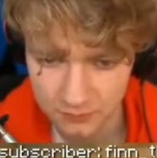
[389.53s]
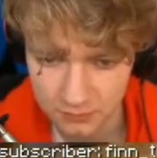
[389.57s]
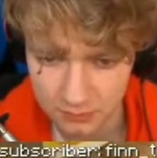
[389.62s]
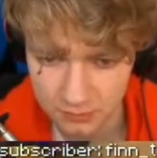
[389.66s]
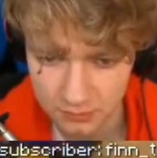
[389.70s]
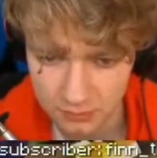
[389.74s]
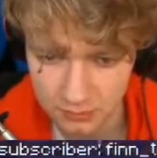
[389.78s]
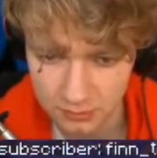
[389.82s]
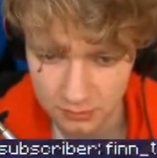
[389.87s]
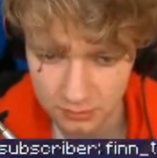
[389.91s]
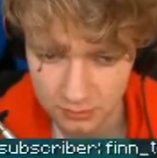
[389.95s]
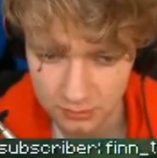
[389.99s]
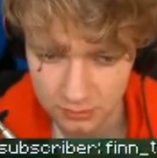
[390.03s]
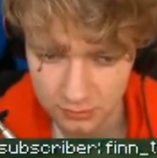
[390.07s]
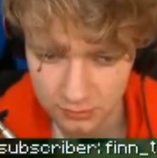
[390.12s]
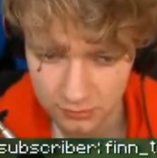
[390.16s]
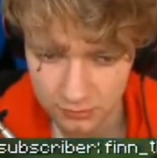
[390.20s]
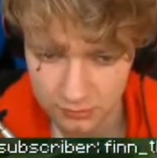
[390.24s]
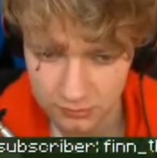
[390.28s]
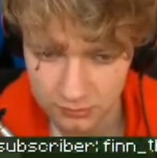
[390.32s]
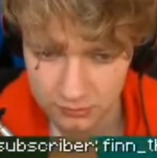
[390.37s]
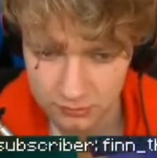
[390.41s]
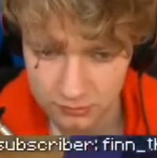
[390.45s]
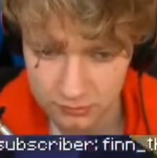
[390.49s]

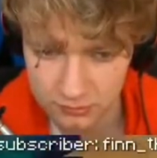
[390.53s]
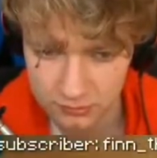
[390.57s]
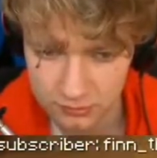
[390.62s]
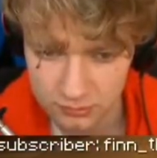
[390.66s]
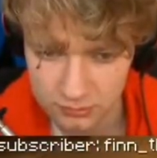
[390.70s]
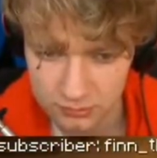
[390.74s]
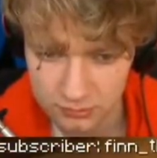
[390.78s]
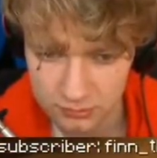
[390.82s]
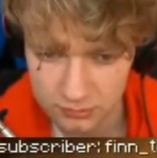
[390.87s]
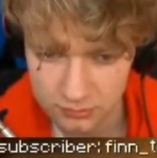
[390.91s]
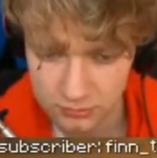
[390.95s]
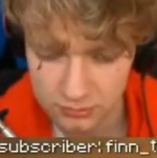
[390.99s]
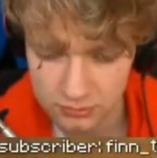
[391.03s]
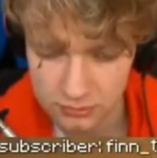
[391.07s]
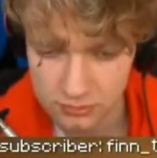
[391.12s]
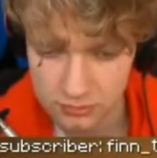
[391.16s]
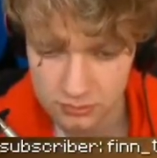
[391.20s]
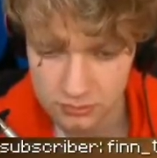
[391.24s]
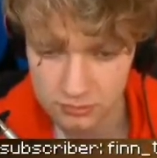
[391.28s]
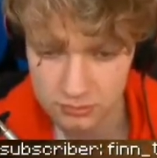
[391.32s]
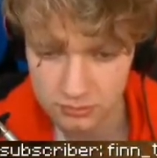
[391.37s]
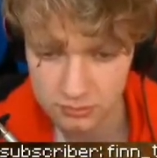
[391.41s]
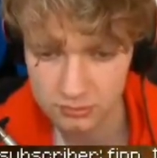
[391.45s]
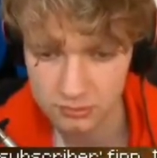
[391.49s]

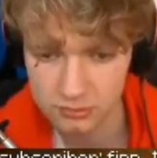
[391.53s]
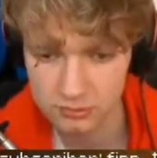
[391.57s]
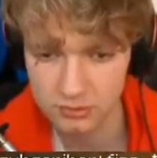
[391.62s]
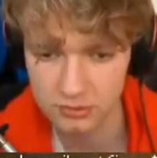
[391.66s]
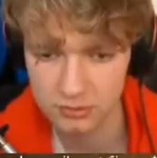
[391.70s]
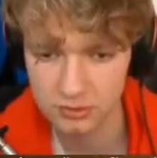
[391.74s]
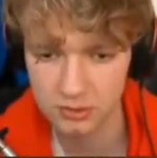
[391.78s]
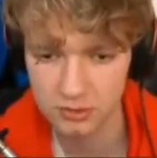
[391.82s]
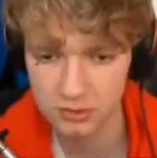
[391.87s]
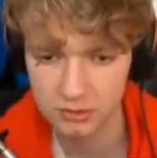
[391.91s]
Nothing is said.